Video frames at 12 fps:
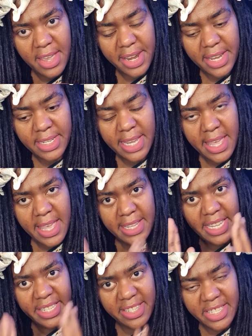right?
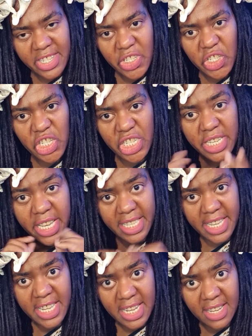That is teaching
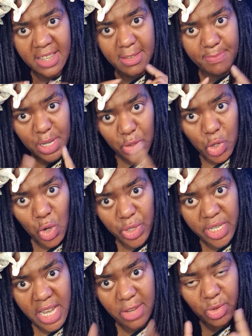as a healer, being
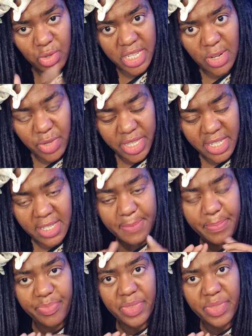taught how to deal with it.